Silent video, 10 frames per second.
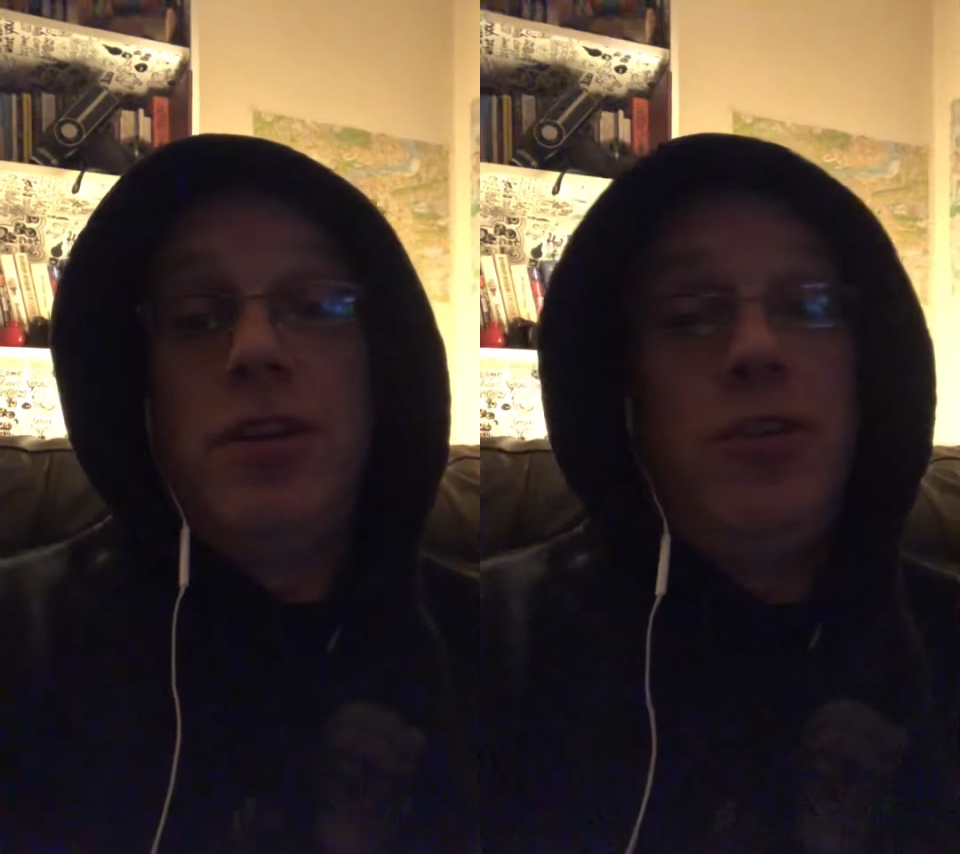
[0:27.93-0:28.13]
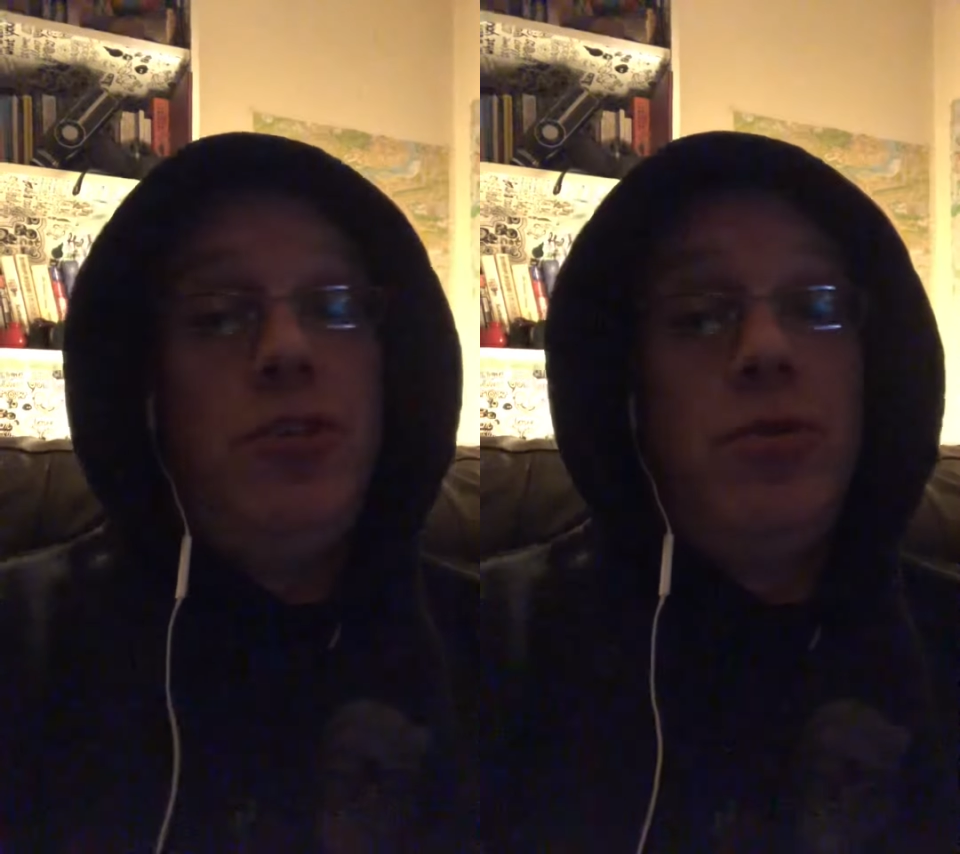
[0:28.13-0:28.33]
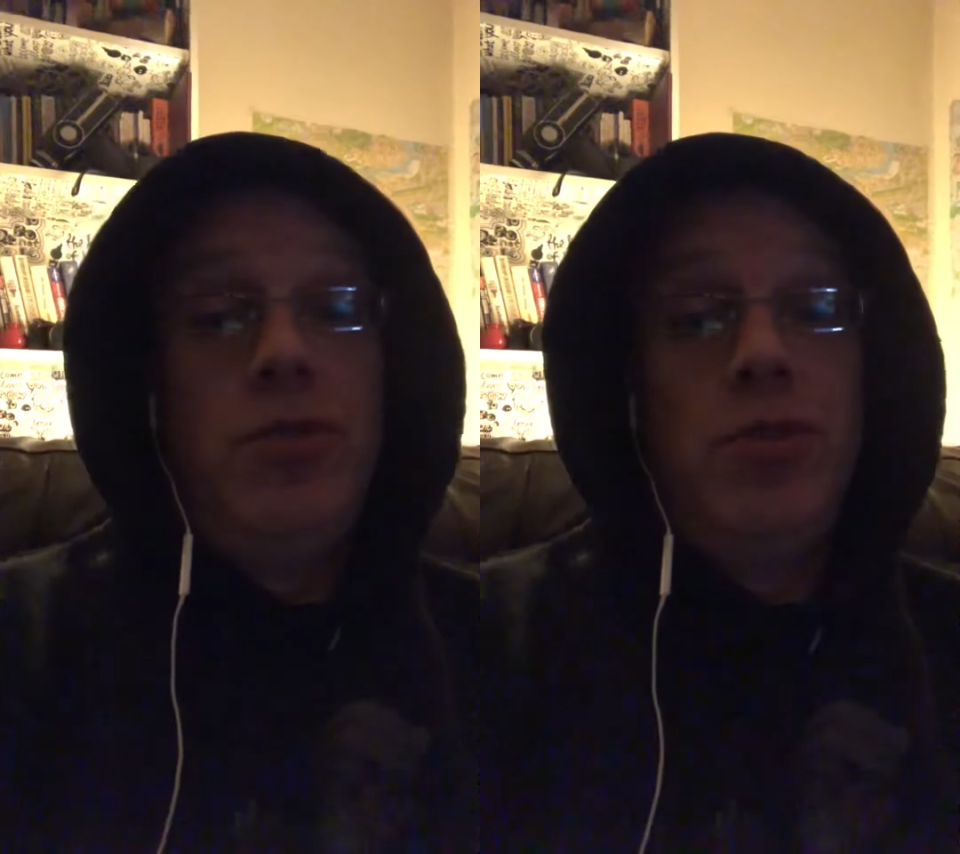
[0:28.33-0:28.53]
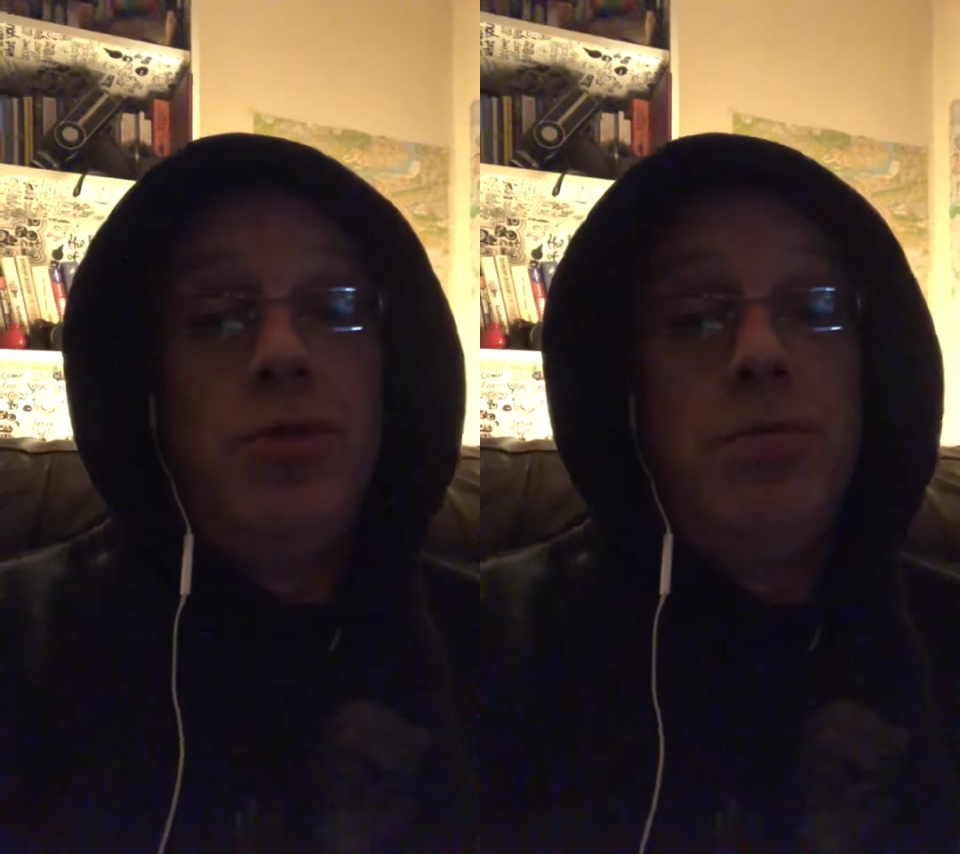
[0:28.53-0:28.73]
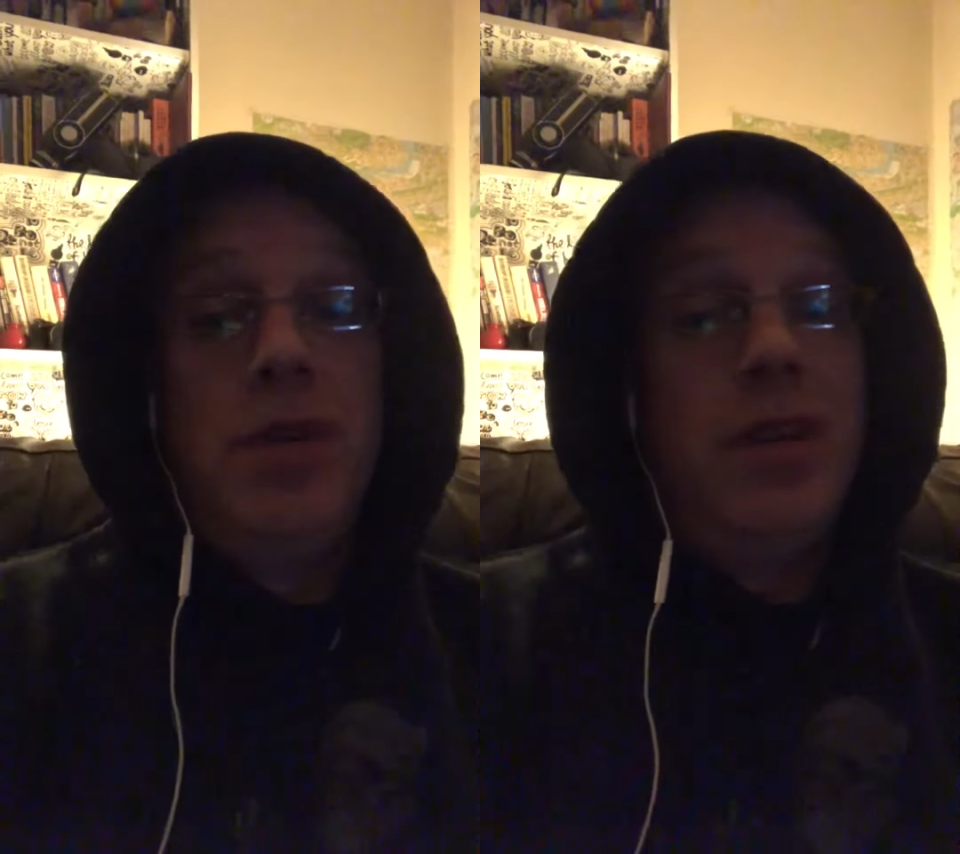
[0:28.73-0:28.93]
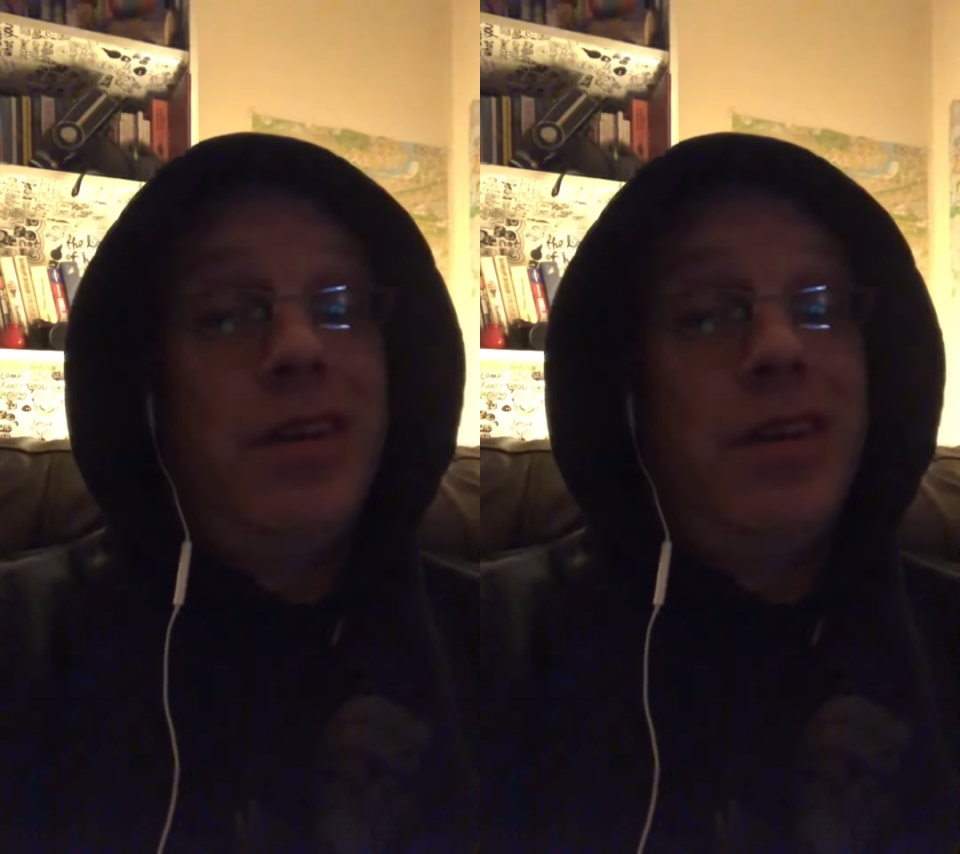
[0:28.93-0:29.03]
and YouTube